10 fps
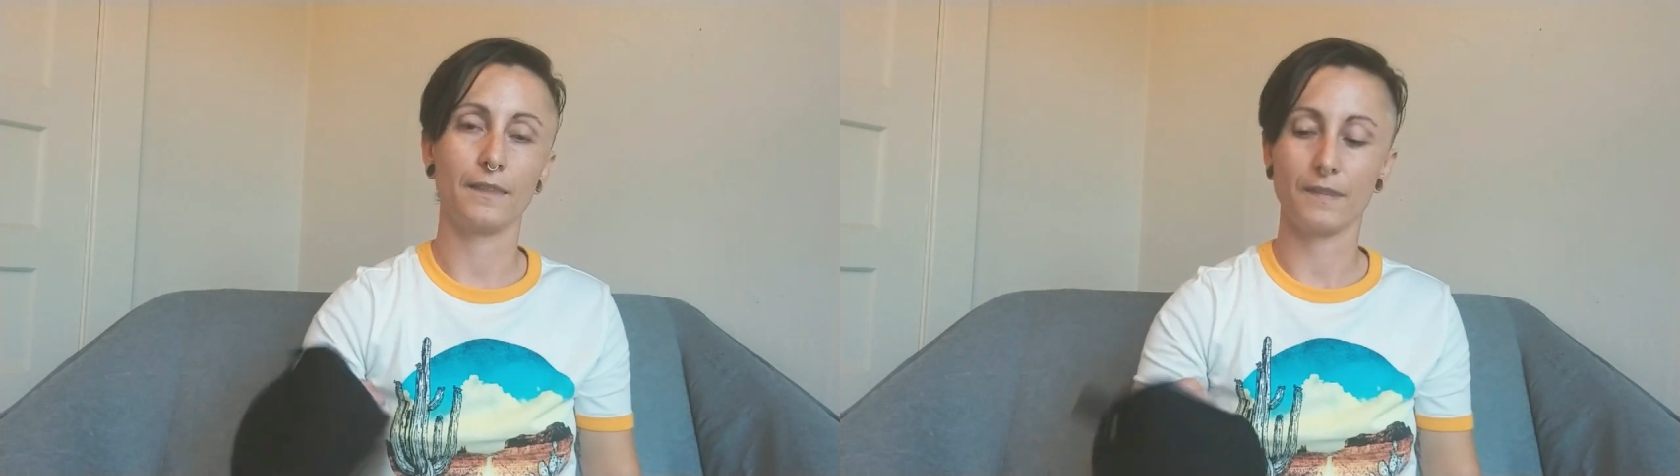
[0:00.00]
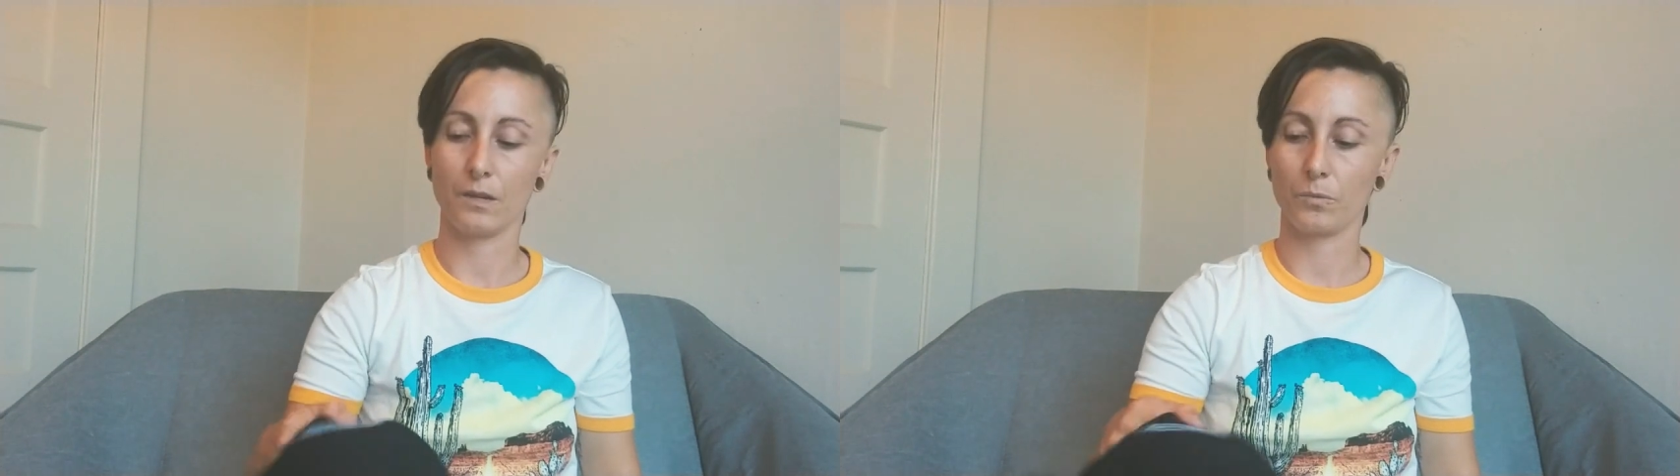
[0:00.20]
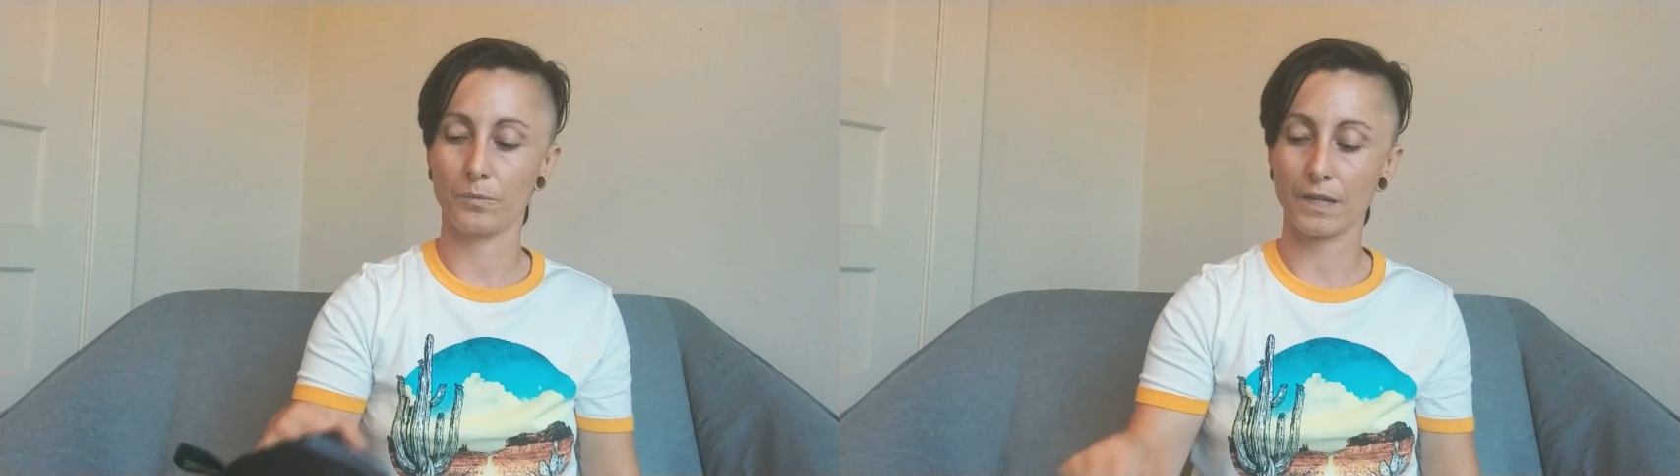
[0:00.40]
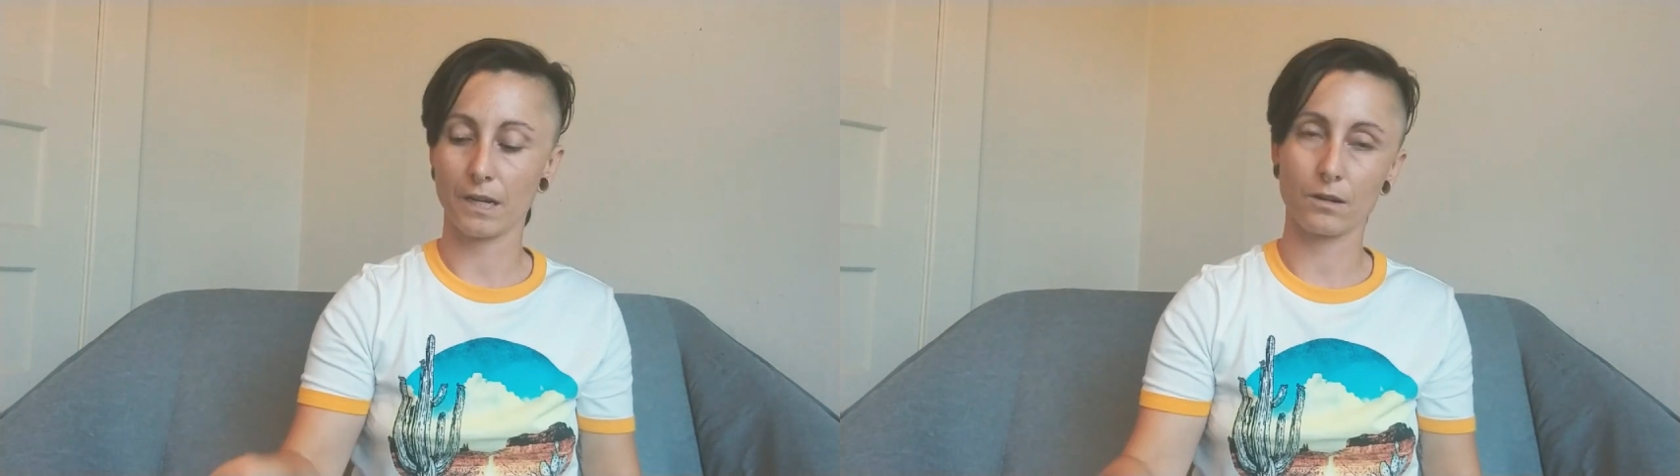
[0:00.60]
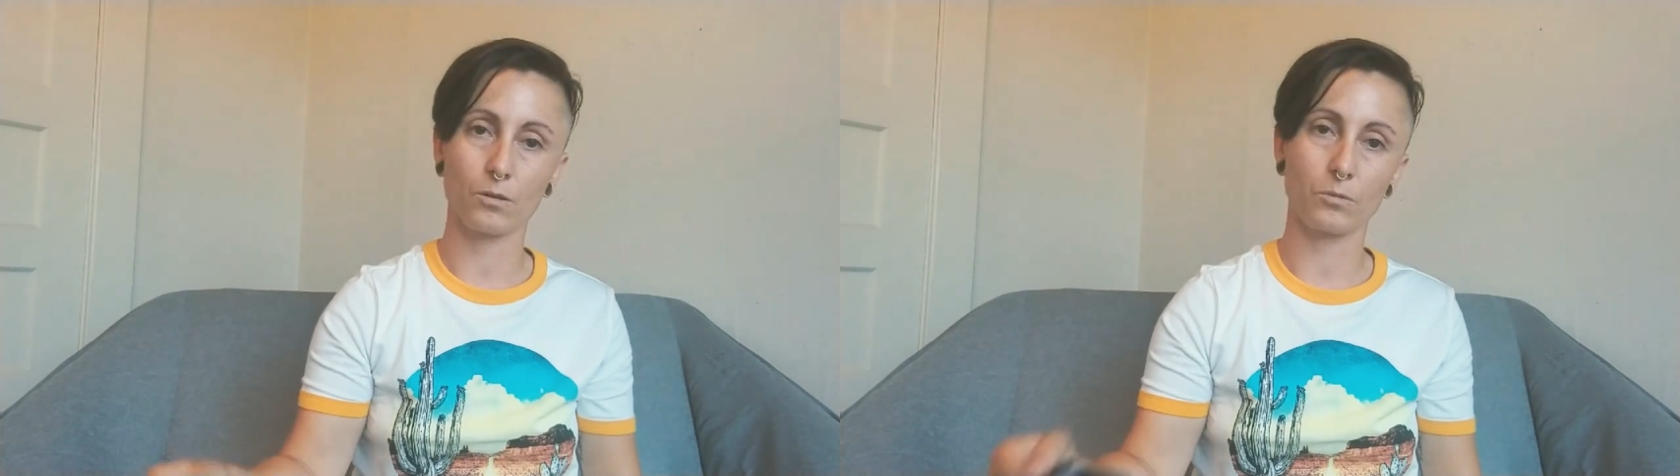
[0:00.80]
And then when we
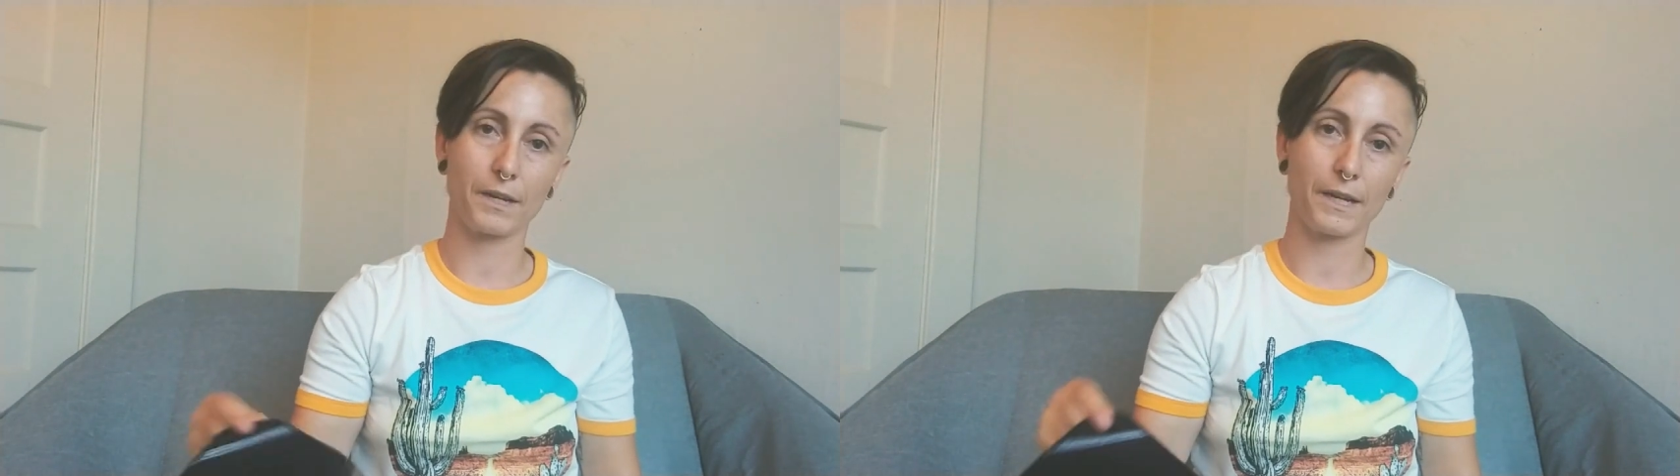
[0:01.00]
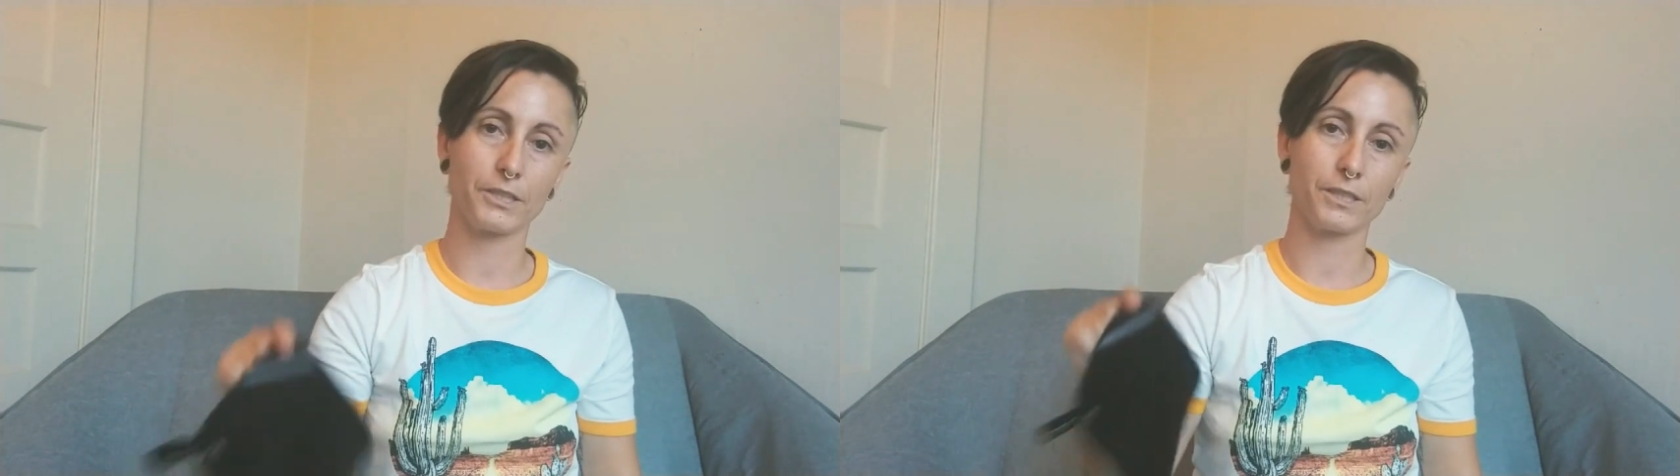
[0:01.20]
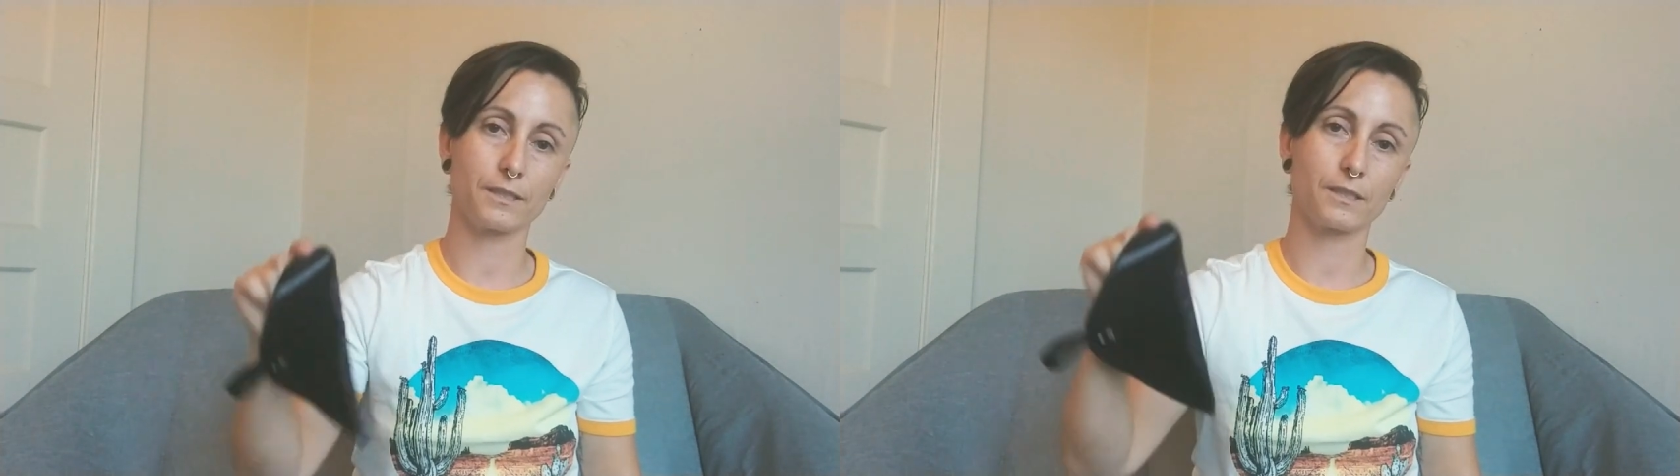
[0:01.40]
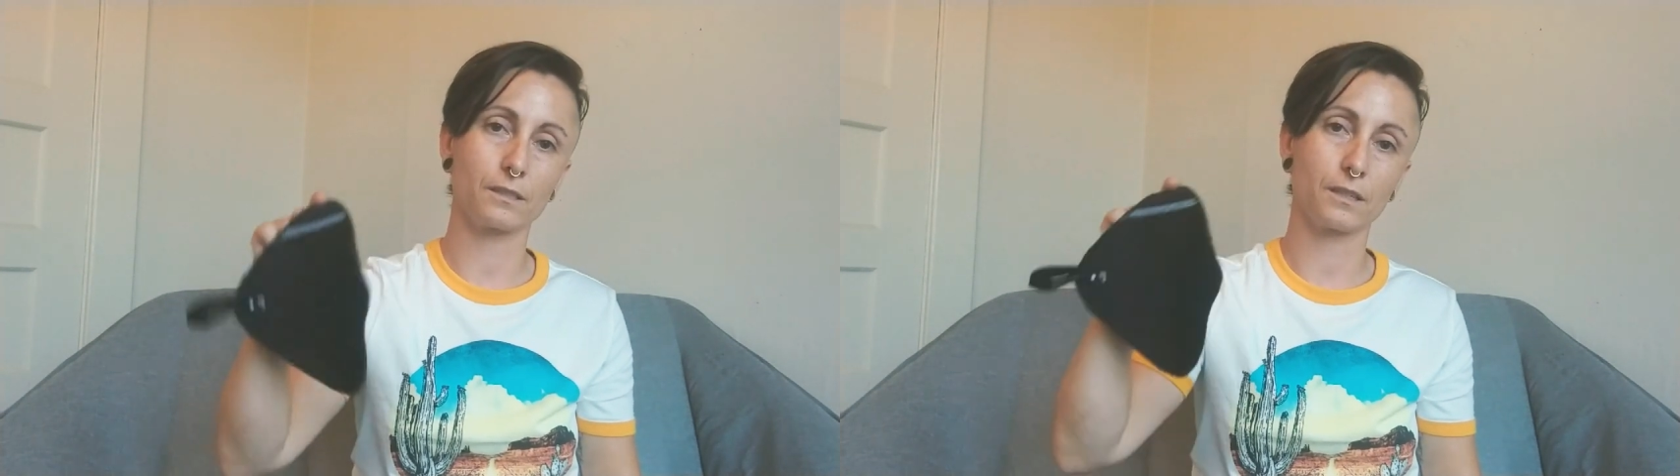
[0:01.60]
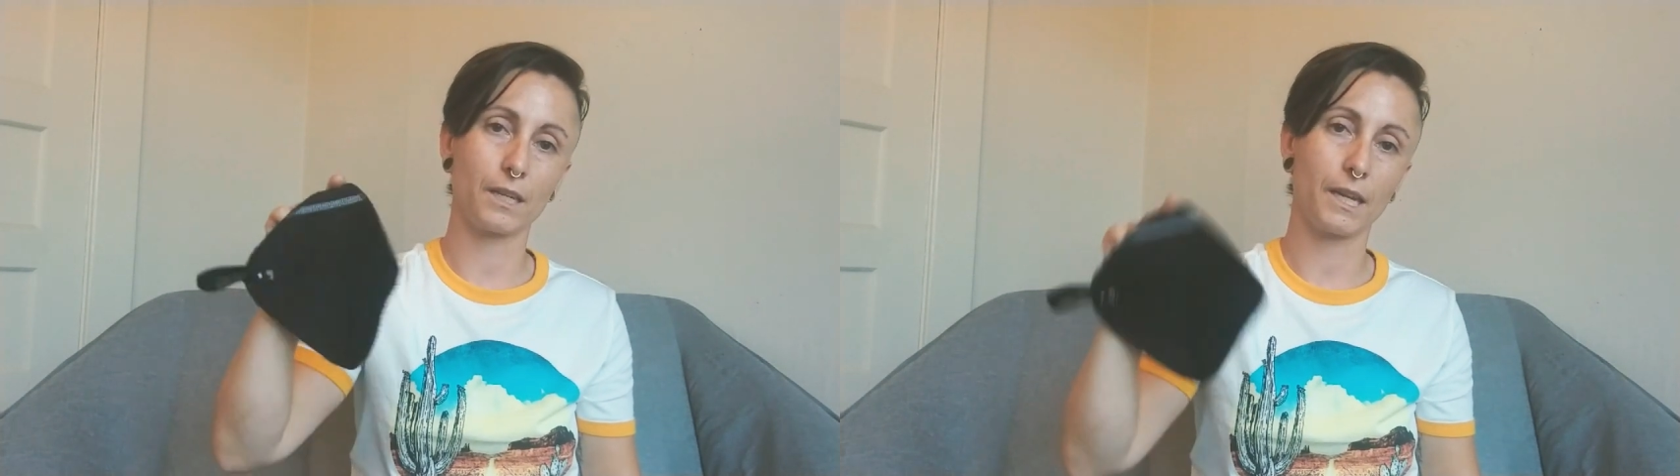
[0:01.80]
got home, I just